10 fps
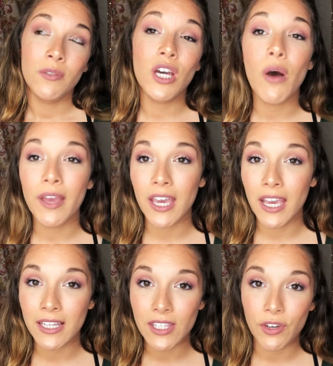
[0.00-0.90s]
going
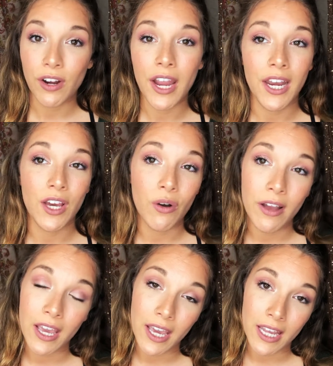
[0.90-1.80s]
against the grain and
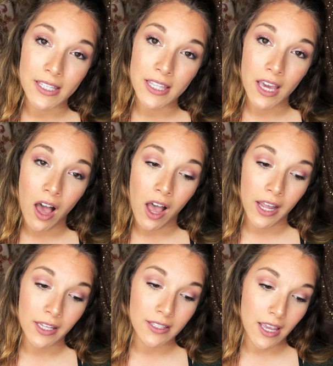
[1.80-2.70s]
going against the
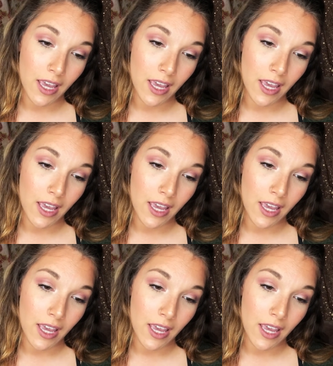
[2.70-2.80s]
odds